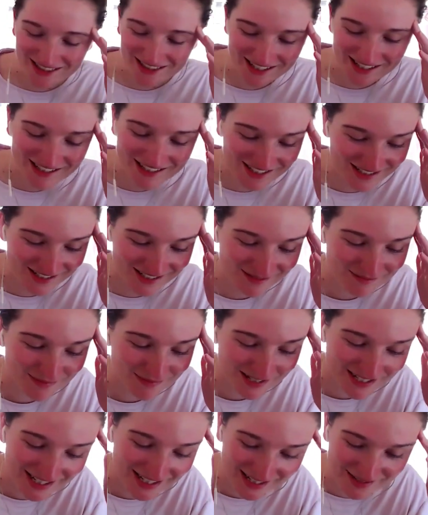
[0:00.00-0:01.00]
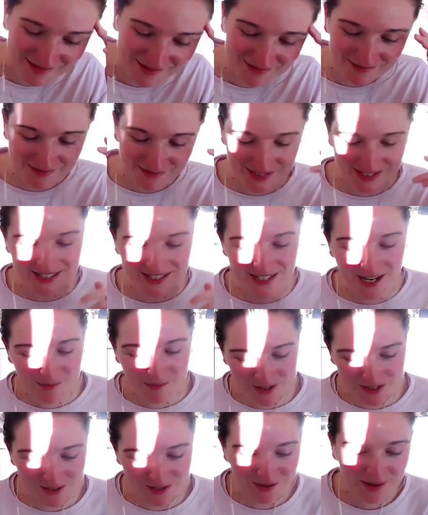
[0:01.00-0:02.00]
think just completely
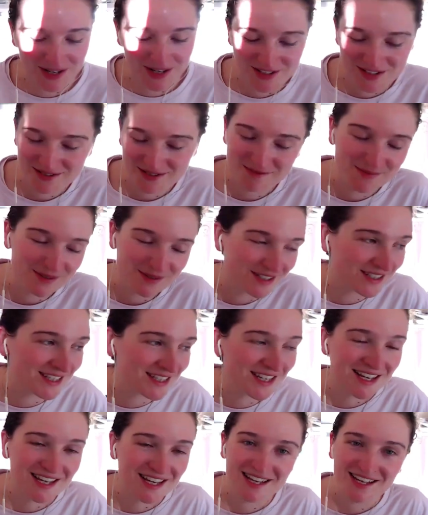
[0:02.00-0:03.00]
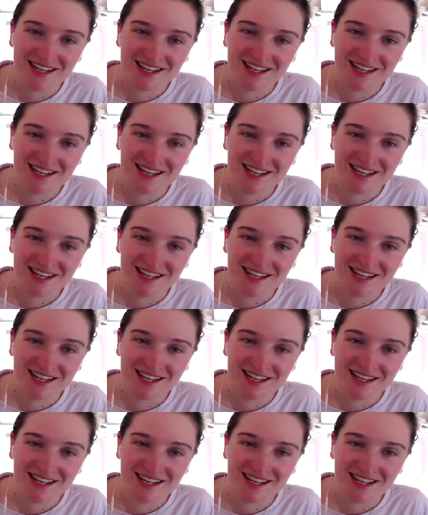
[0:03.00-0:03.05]
misinterprets your question, but